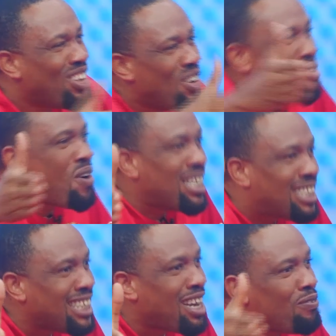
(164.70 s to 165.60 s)
You go and
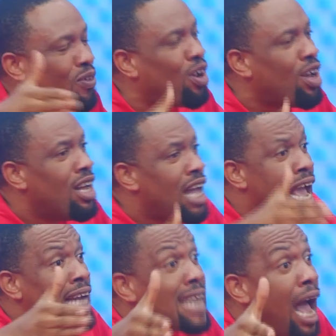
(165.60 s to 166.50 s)
sit there for
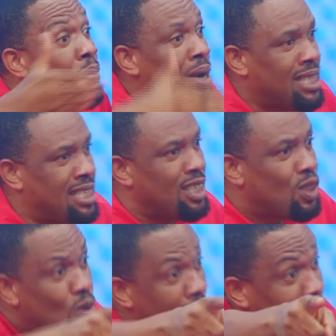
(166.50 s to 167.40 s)
8 hours to
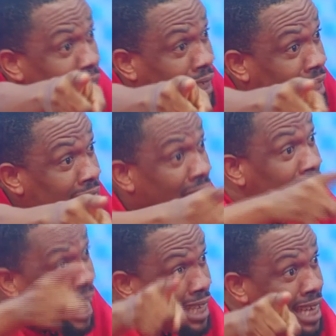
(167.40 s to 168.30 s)
get that thing done.
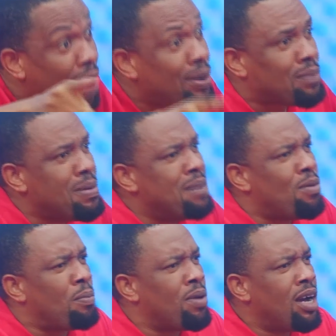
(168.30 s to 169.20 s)
8 hours
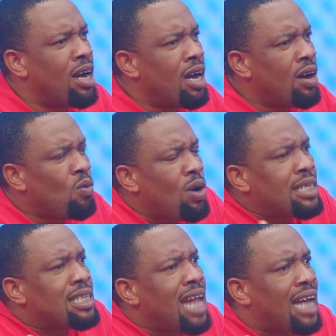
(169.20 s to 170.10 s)
minimum. What is that?